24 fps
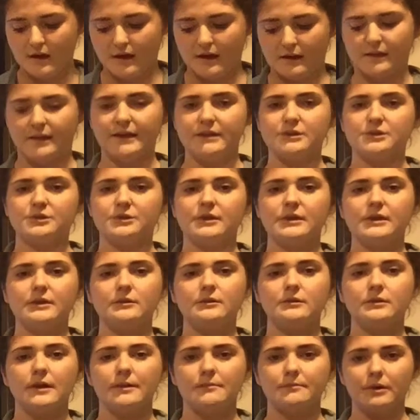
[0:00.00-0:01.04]

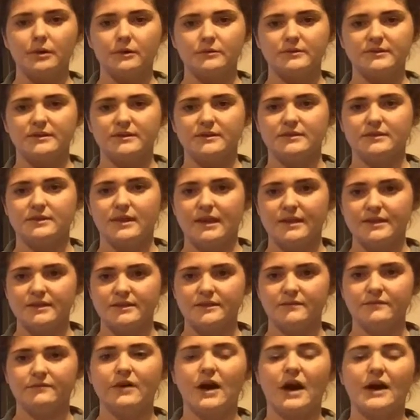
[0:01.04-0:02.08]
Electrical impulses
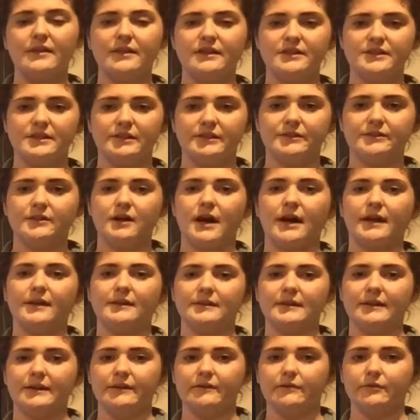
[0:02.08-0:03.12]
enter via the dendrite and
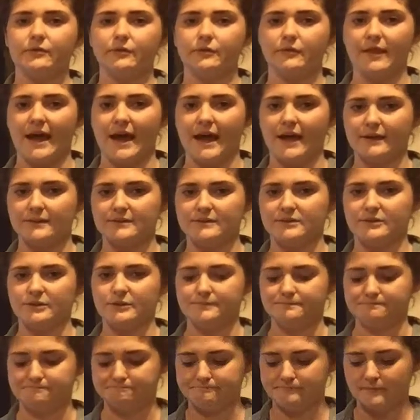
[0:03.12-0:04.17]
leave through the axon.